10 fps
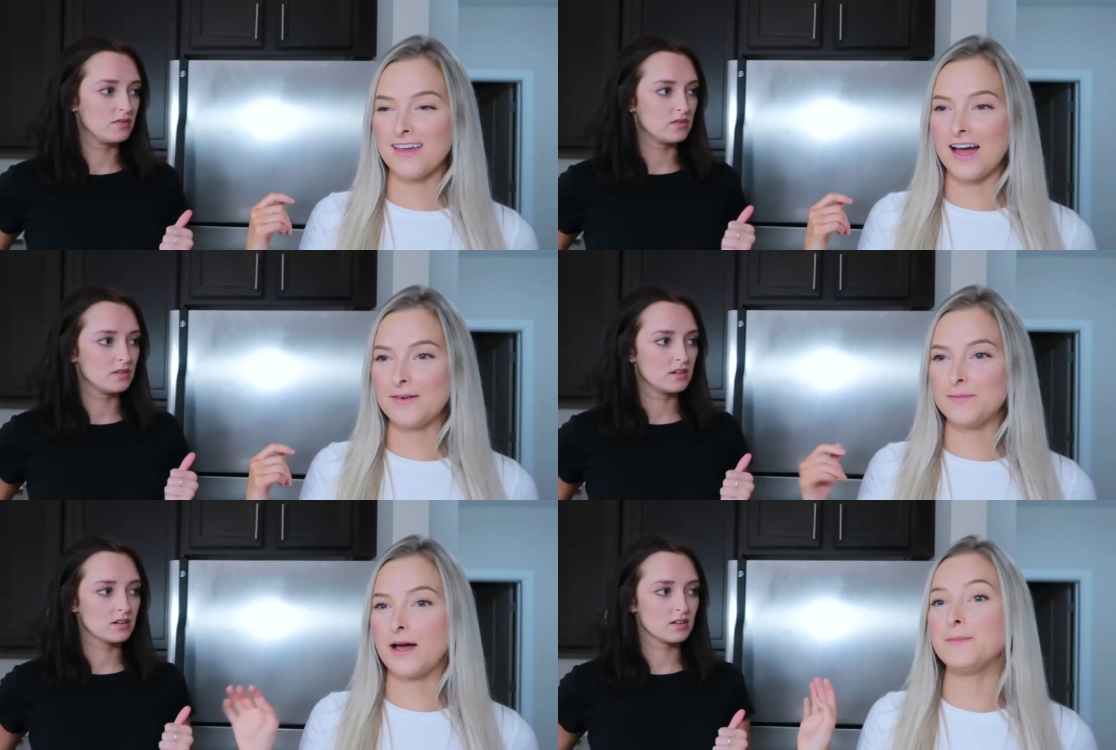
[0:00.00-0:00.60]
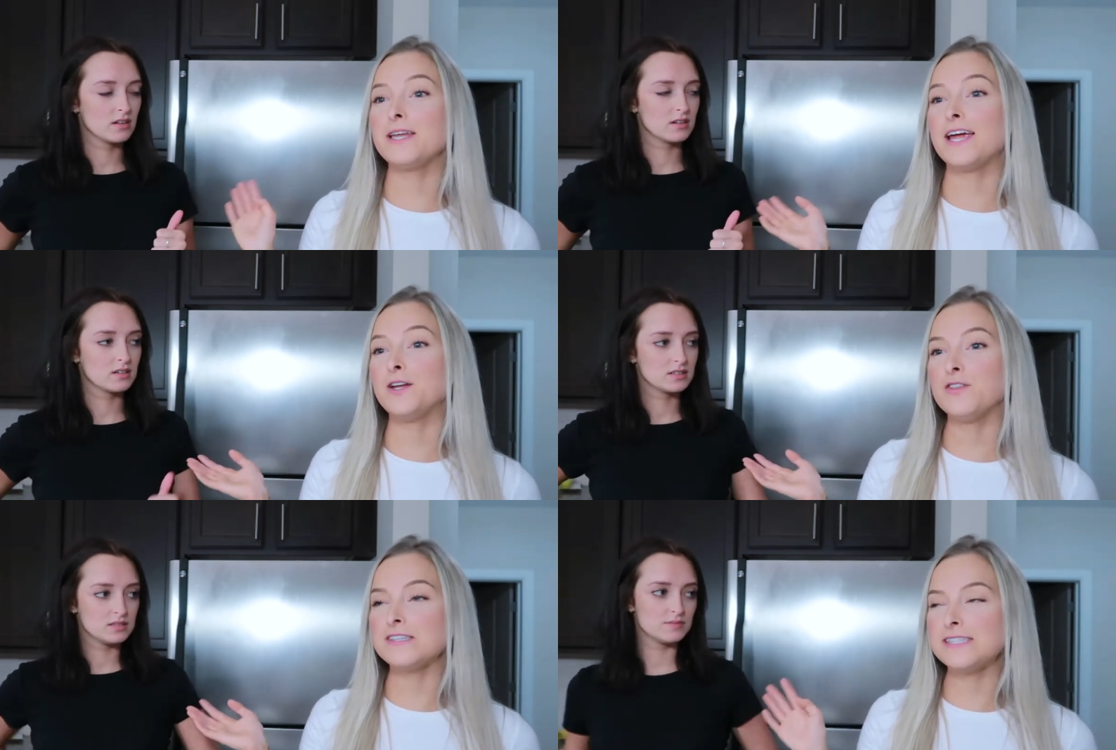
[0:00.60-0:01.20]
Speaker 1: Yeah, I mean, I
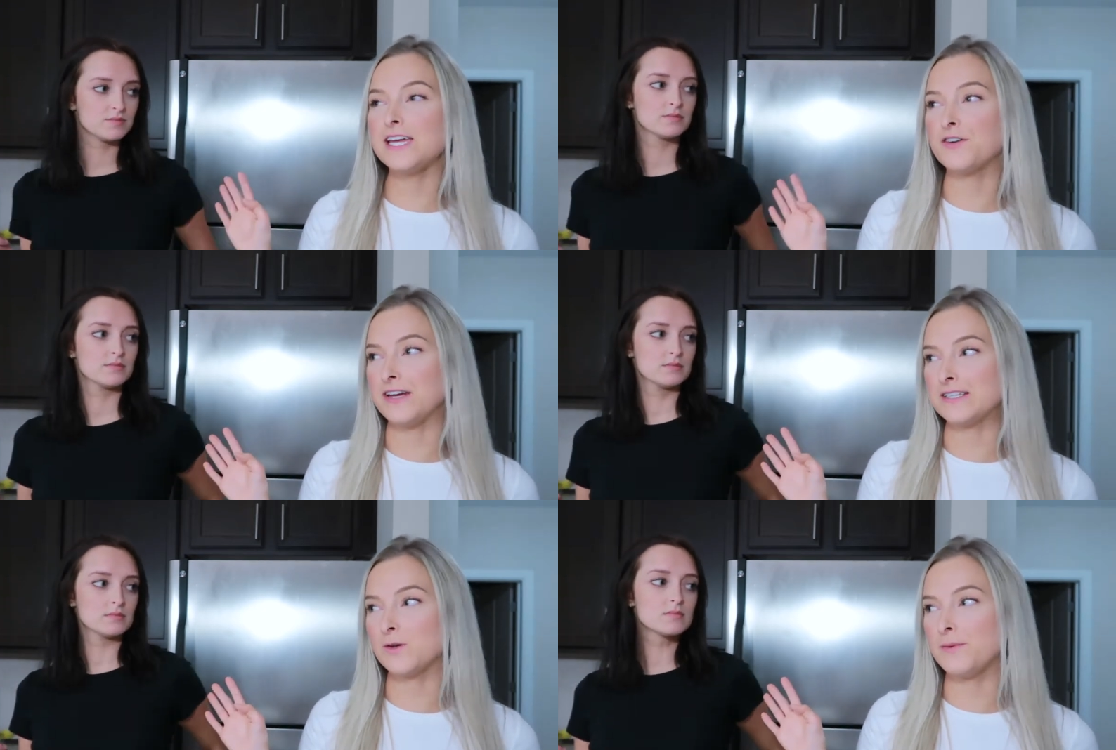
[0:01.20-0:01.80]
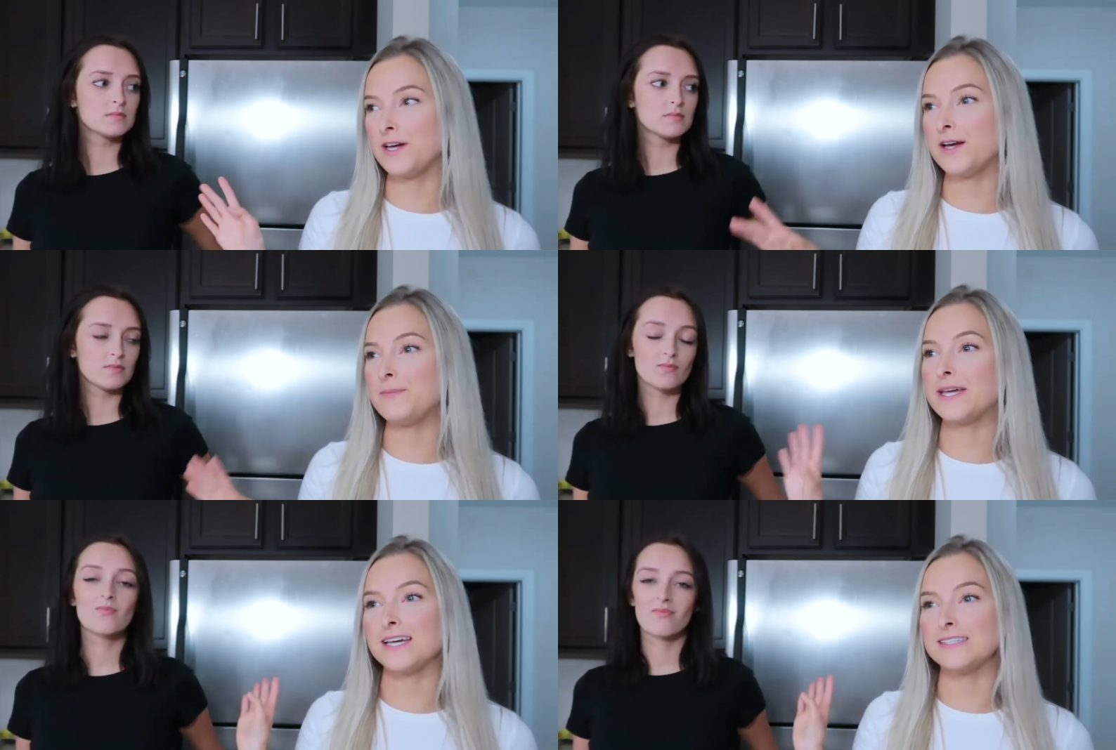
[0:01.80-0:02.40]
know the sangrias will be
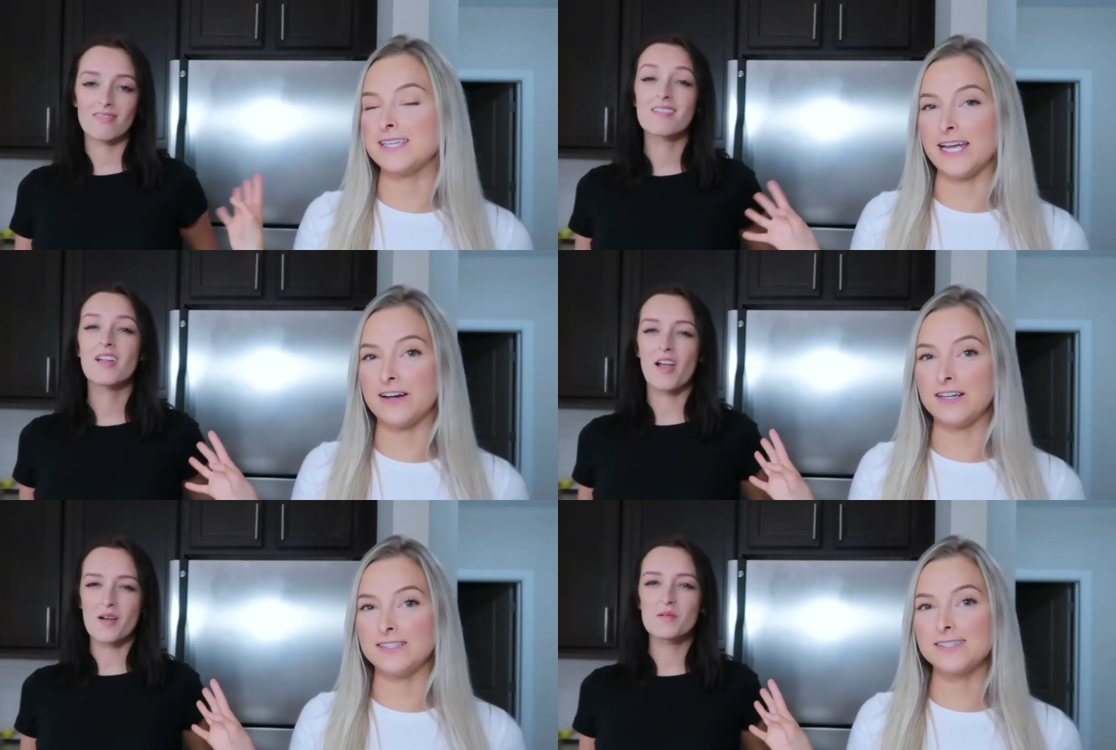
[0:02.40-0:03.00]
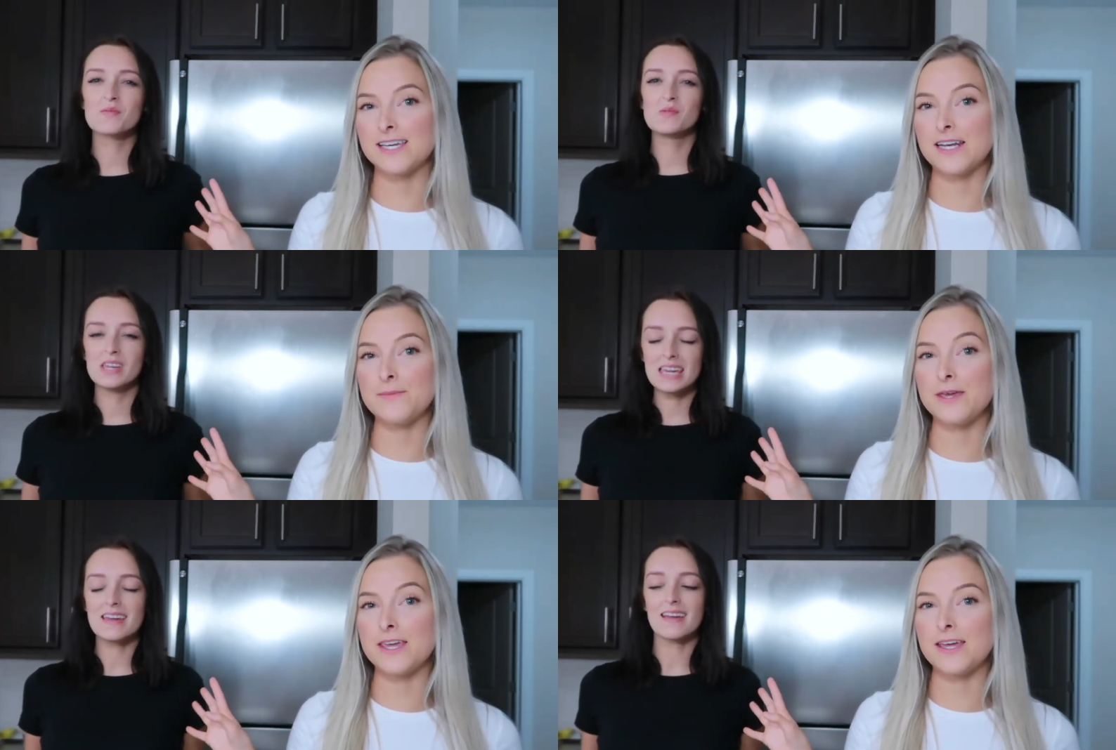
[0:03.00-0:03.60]
good because Erin's
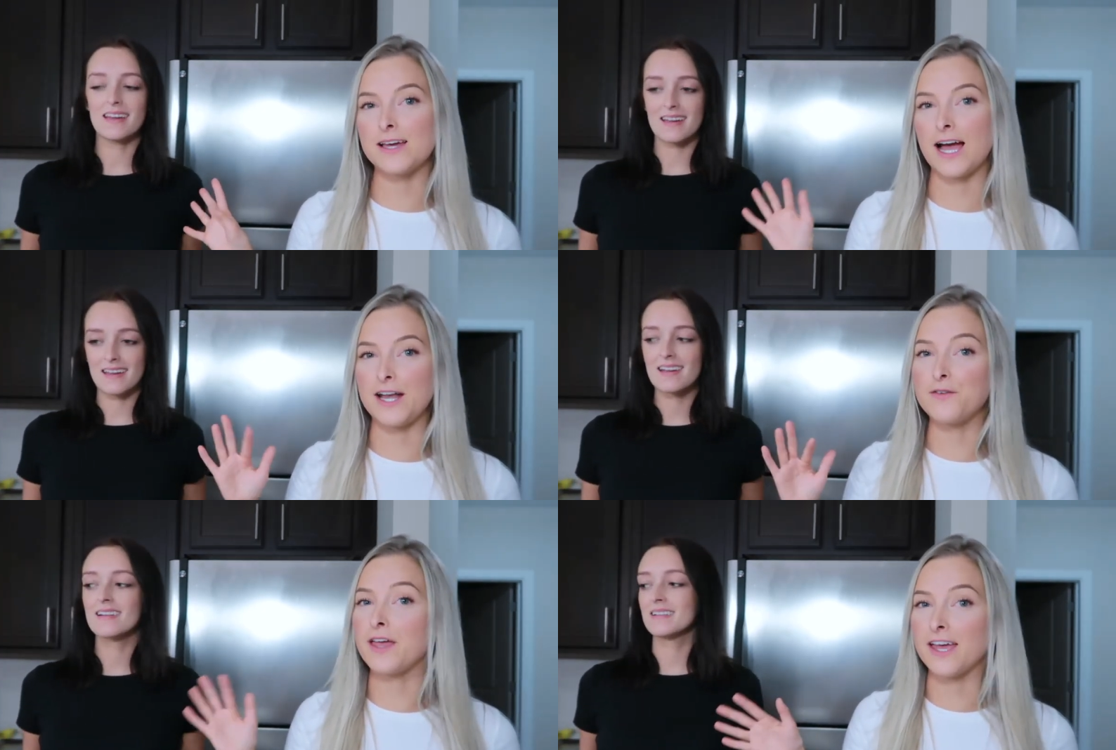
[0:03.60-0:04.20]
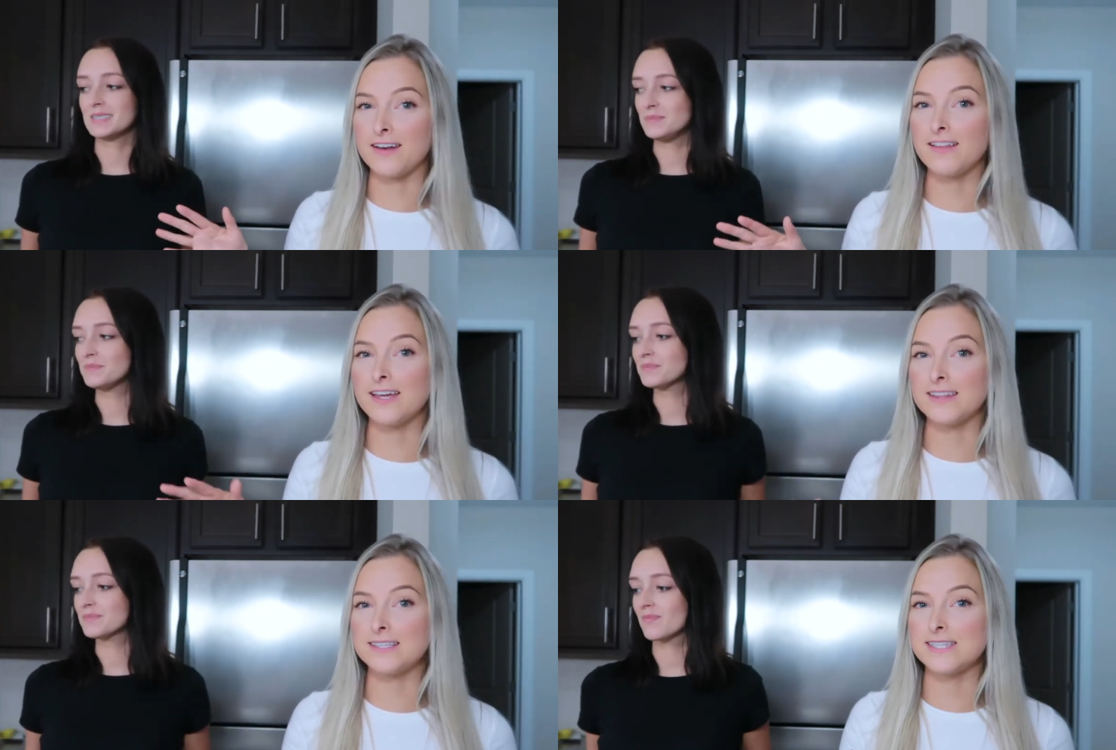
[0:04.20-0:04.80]
gonna be kind of
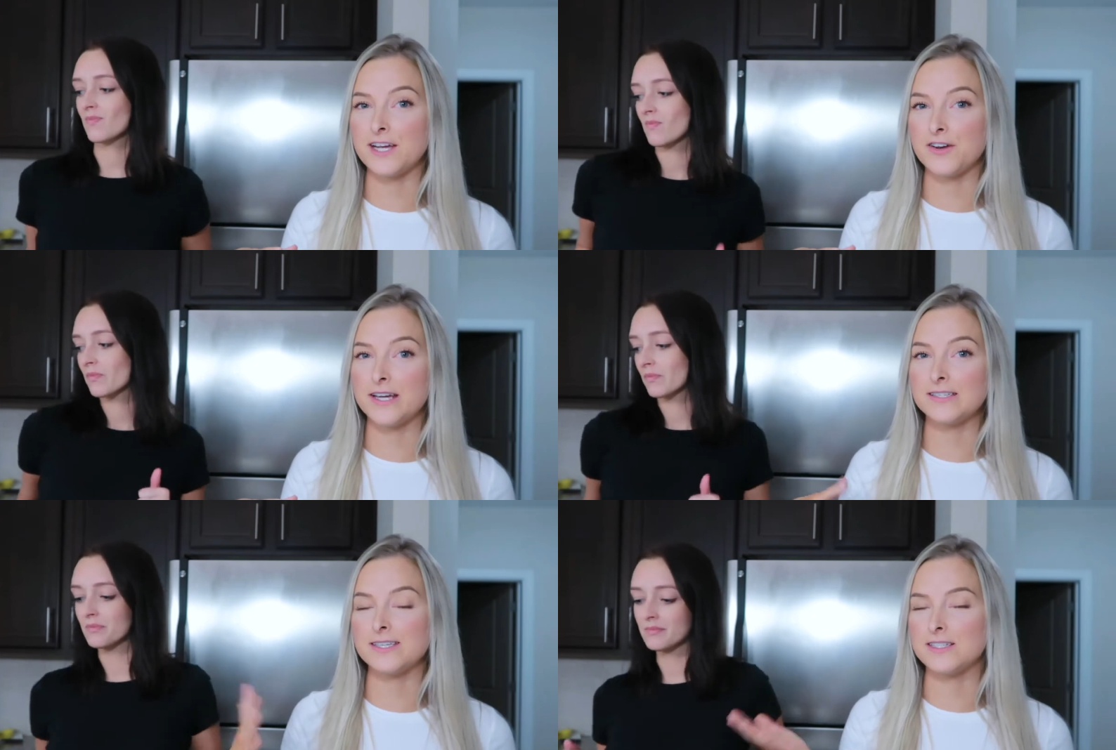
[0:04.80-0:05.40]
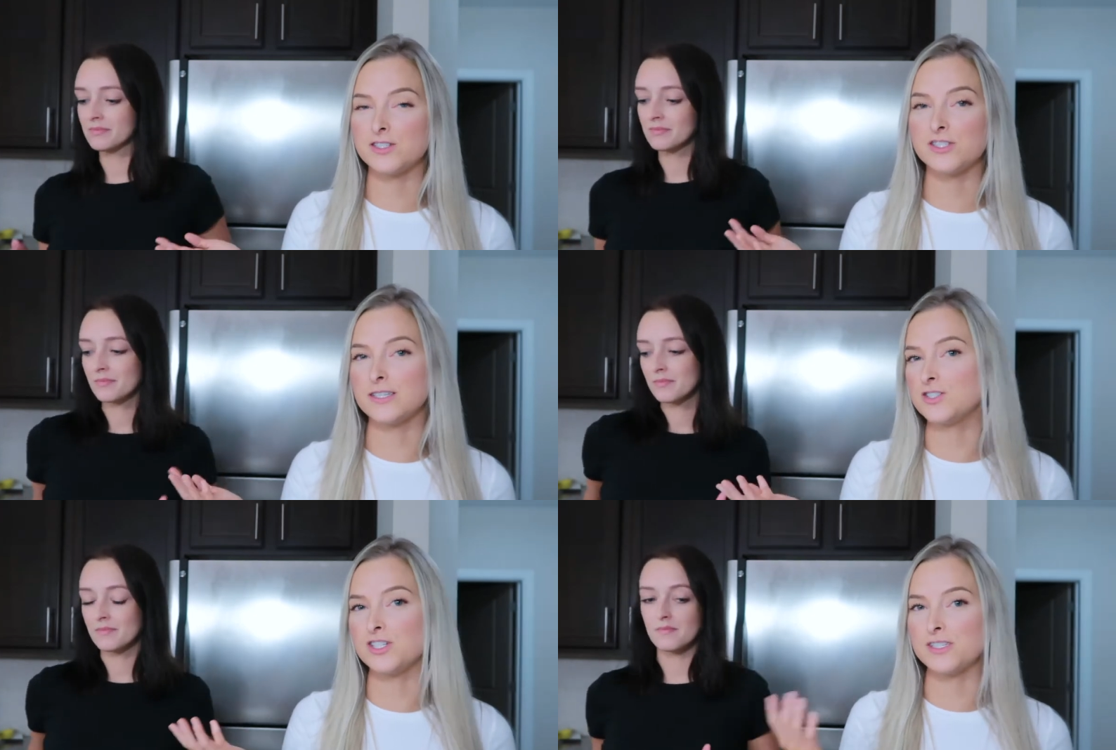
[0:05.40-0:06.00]
handling the sangrias, and
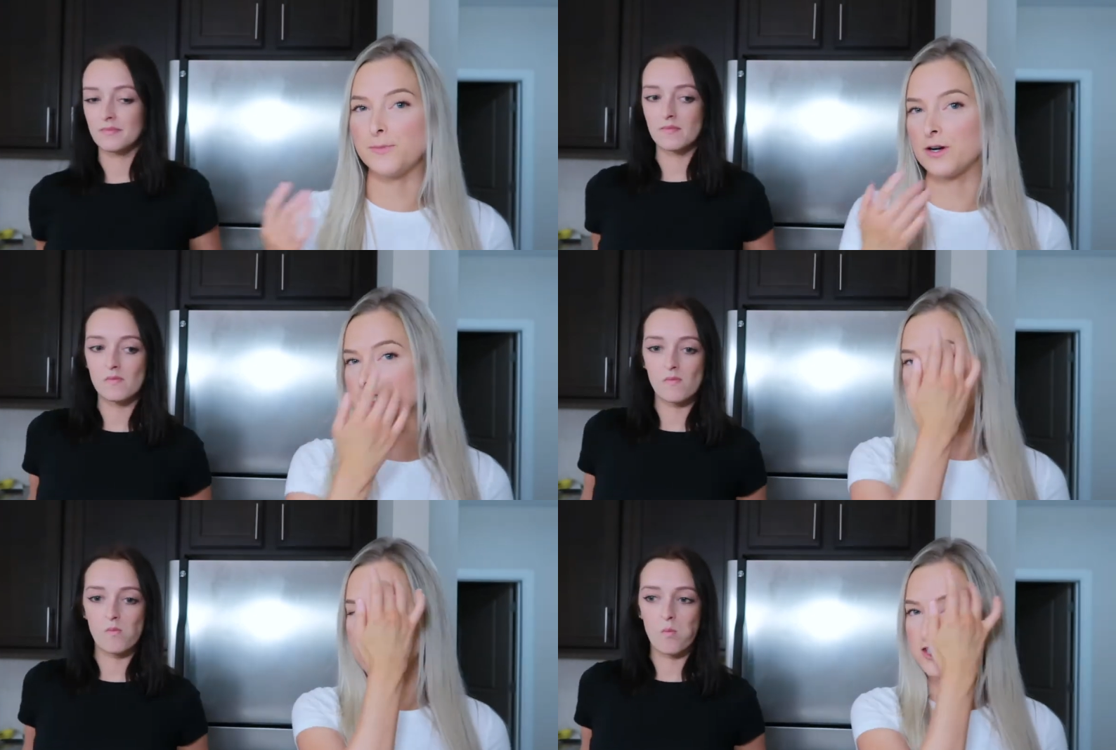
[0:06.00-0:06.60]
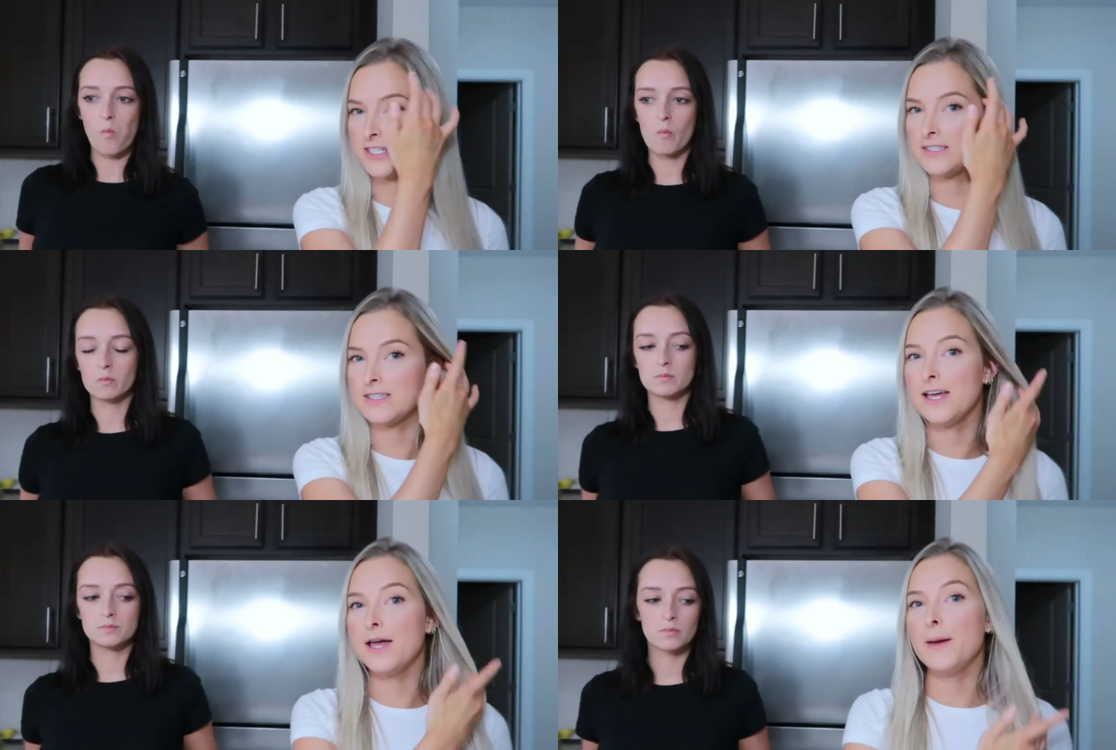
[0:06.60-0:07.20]
since she's a bartender, she's